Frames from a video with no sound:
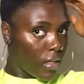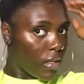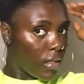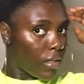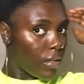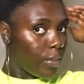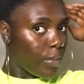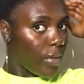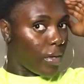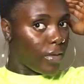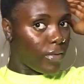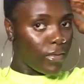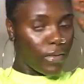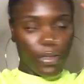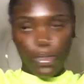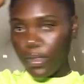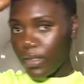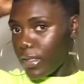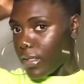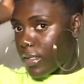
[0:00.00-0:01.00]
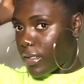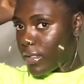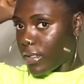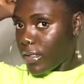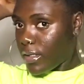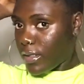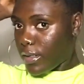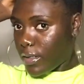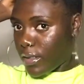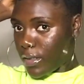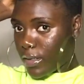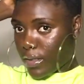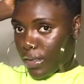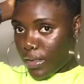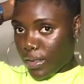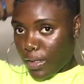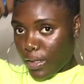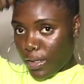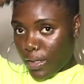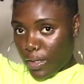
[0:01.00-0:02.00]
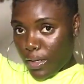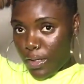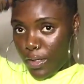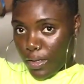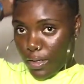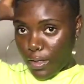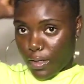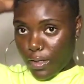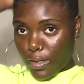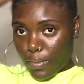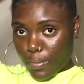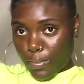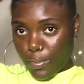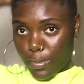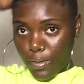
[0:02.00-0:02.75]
in a puff like this. Yep.